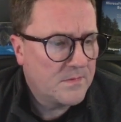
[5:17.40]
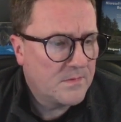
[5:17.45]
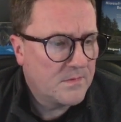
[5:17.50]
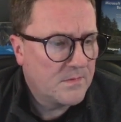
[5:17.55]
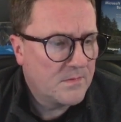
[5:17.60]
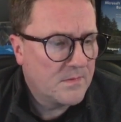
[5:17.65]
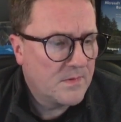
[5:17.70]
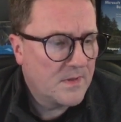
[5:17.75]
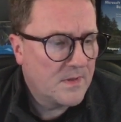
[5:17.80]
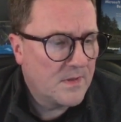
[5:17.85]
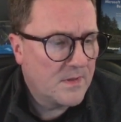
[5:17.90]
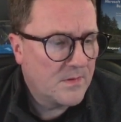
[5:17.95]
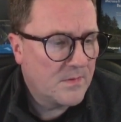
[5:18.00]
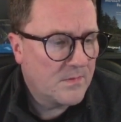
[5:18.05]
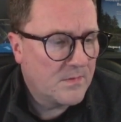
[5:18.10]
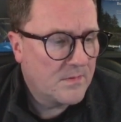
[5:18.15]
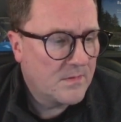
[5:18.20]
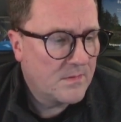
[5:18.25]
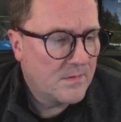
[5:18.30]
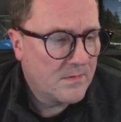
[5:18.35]
wow,
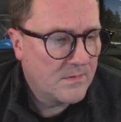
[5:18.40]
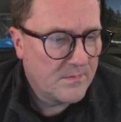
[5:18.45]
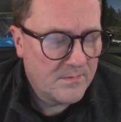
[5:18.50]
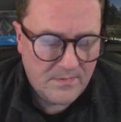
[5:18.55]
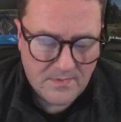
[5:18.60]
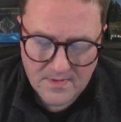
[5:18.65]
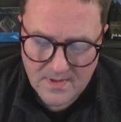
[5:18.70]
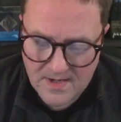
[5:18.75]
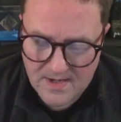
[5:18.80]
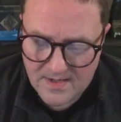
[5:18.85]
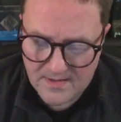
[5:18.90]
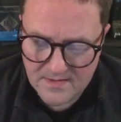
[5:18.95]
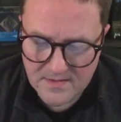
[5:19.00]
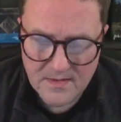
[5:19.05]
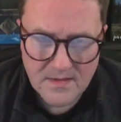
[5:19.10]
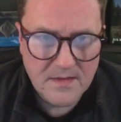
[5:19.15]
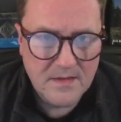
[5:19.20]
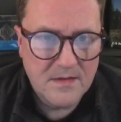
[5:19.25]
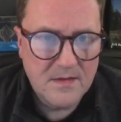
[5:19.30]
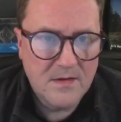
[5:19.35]
that
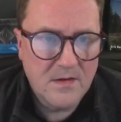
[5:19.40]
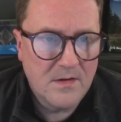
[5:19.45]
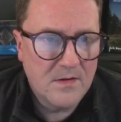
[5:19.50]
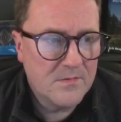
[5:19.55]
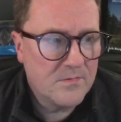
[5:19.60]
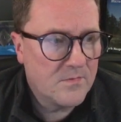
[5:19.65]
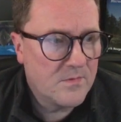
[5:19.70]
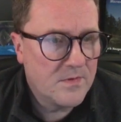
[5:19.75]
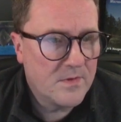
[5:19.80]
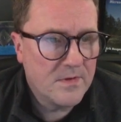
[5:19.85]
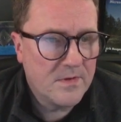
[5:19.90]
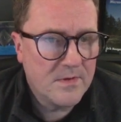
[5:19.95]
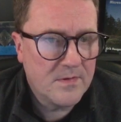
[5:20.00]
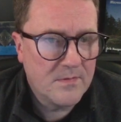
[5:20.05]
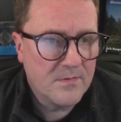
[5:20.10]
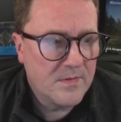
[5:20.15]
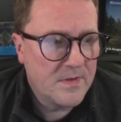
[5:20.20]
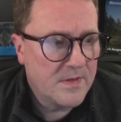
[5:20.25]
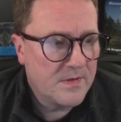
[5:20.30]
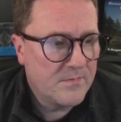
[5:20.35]
did not work the
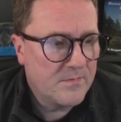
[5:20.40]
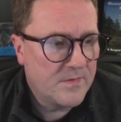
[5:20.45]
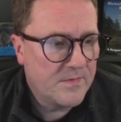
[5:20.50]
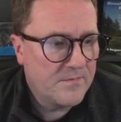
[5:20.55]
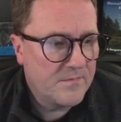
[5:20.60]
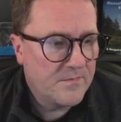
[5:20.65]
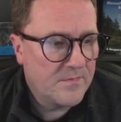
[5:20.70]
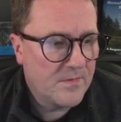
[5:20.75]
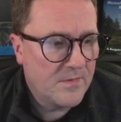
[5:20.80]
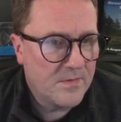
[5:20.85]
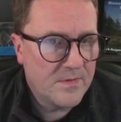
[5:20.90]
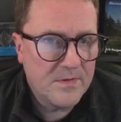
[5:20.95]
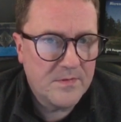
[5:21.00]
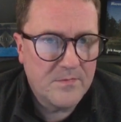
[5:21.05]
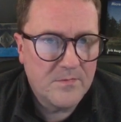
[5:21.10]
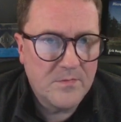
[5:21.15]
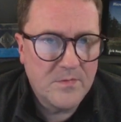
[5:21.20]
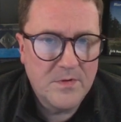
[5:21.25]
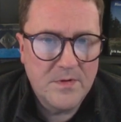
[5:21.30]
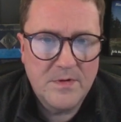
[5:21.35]
way we thought it
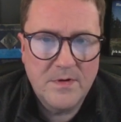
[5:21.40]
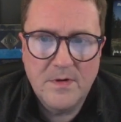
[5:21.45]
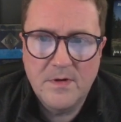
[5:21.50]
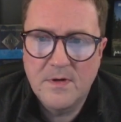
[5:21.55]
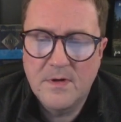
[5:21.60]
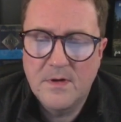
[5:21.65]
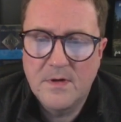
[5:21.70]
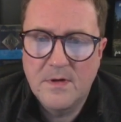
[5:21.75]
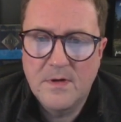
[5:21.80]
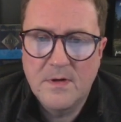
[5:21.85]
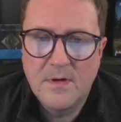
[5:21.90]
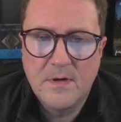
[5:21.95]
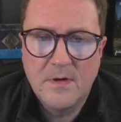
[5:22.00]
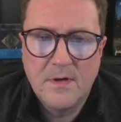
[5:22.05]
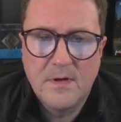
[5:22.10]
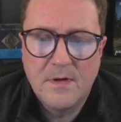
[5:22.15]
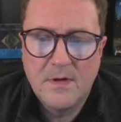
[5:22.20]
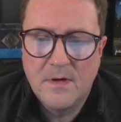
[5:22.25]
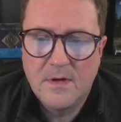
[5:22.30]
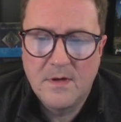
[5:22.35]
would.
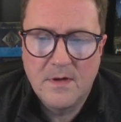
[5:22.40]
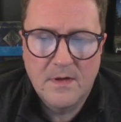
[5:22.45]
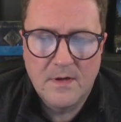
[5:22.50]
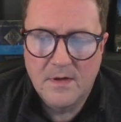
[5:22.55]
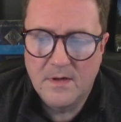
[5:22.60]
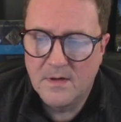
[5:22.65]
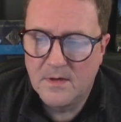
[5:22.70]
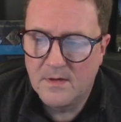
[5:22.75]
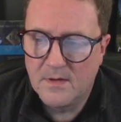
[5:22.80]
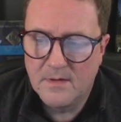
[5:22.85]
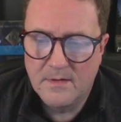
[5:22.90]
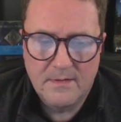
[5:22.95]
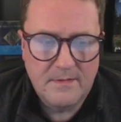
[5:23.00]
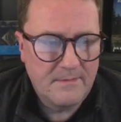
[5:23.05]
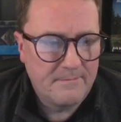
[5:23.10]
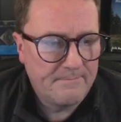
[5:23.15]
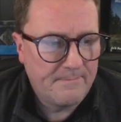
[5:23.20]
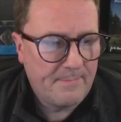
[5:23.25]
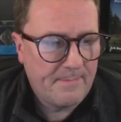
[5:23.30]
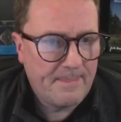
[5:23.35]
You
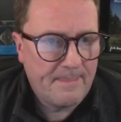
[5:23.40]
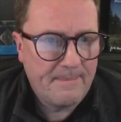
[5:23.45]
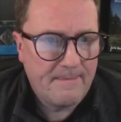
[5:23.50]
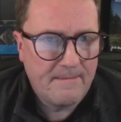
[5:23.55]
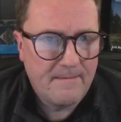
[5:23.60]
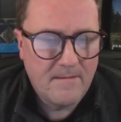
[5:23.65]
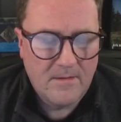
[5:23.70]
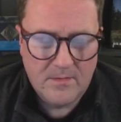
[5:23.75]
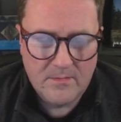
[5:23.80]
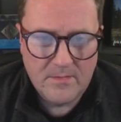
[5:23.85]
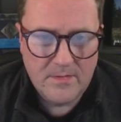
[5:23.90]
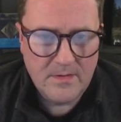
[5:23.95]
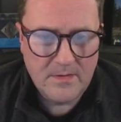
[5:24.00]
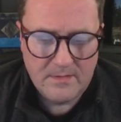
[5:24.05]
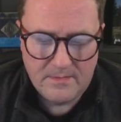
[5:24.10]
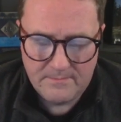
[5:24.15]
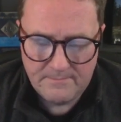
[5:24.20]
know what?